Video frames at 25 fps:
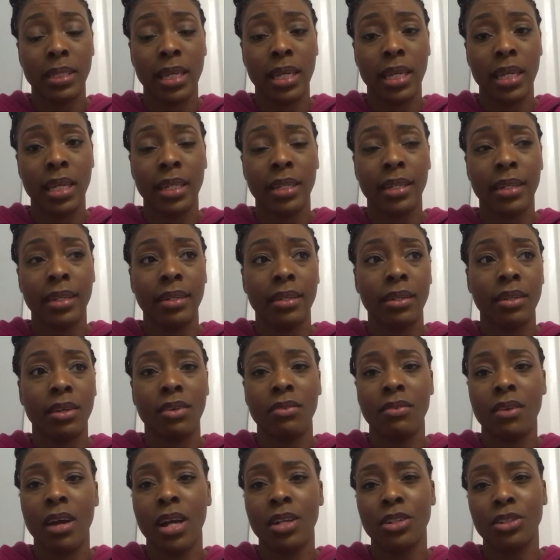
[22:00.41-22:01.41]
and then the
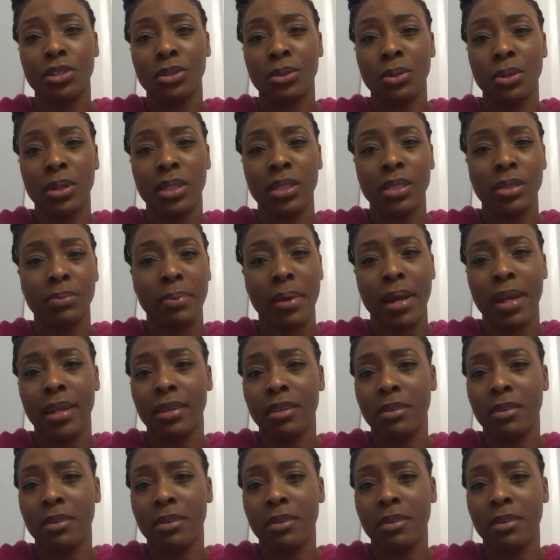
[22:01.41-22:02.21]
garage door is probably